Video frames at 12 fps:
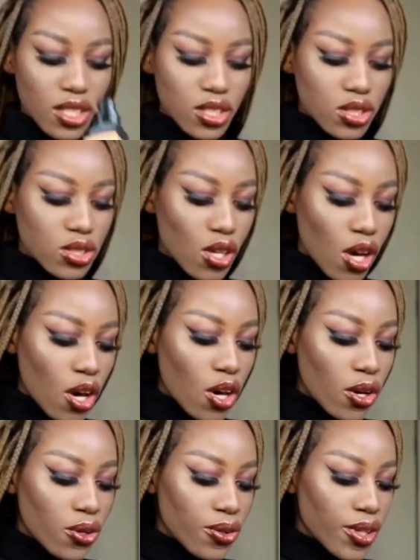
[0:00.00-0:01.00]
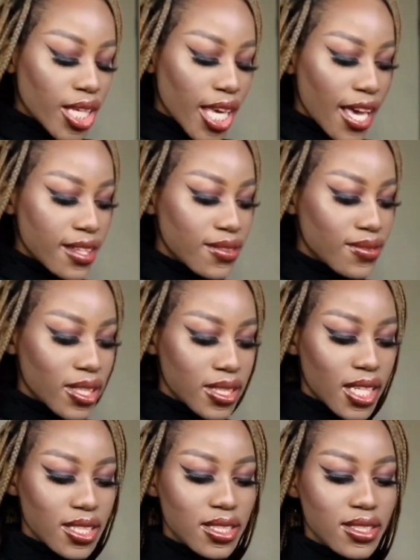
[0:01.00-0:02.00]
So yeah, the
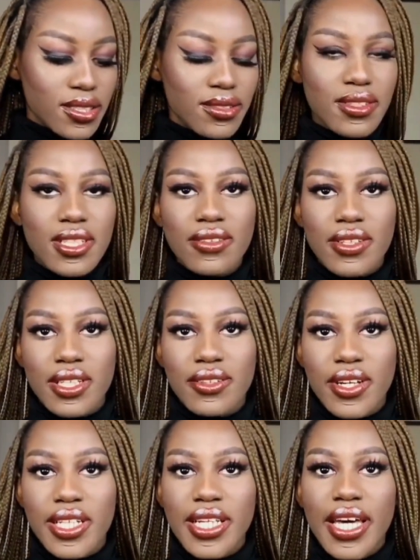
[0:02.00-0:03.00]
foundations are really really great.